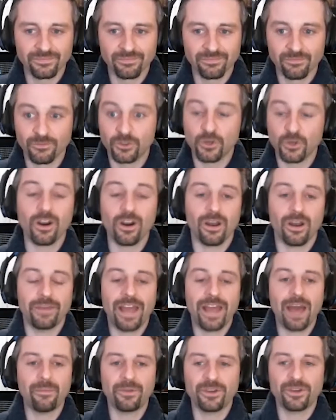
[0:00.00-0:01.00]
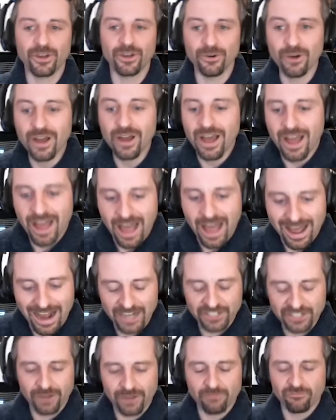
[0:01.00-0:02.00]
Sure, I'd be happy to. And
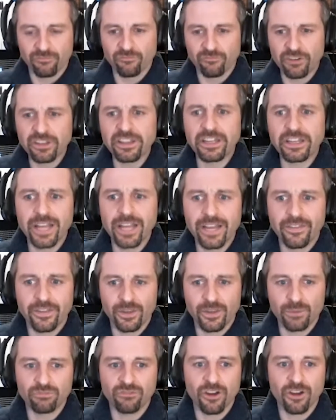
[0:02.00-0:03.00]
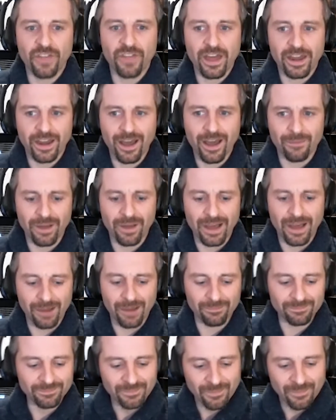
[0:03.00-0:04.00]
actually, I'm really glad that you brought that up.
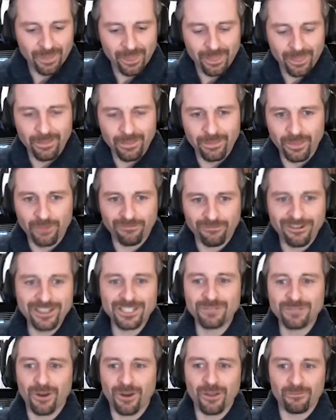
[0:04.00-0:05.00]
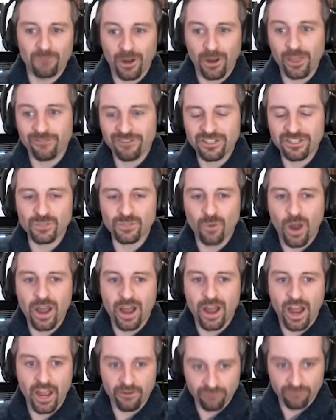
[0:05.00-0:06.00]
One of the reasons why
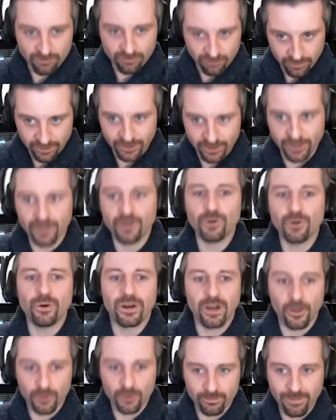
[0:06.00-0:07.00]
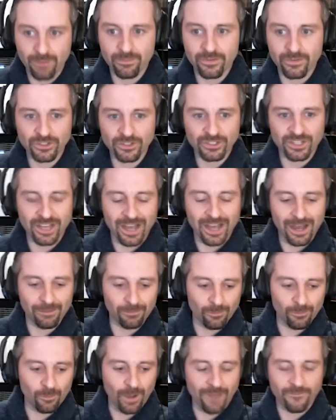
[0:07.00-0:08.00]
I recruited you and other members
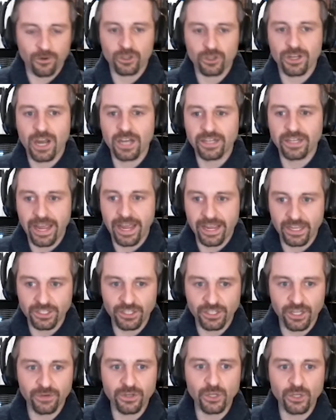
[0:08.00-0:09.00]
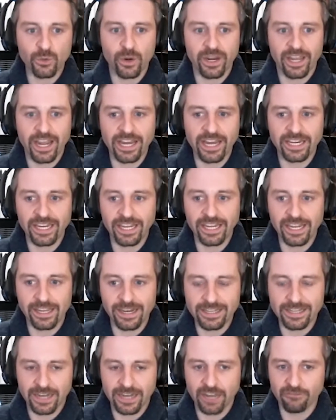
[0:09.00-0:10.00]
when I first got to ASU in 2018
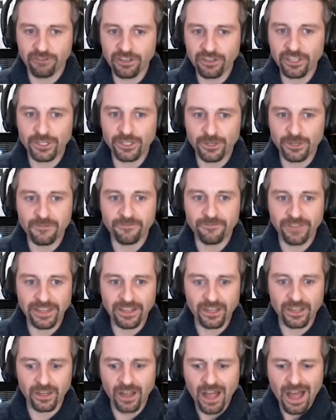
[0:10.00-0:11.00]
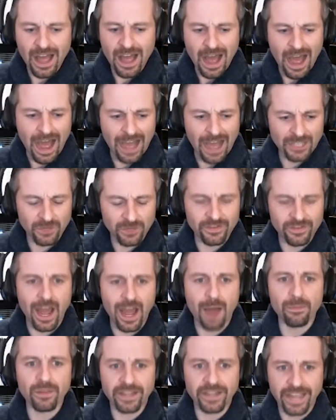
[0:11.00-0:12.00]
is that I really do feel sort of an
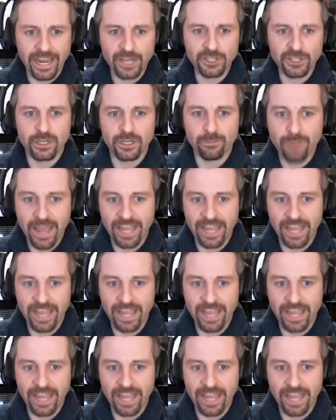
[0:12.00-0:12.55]
obligation to pay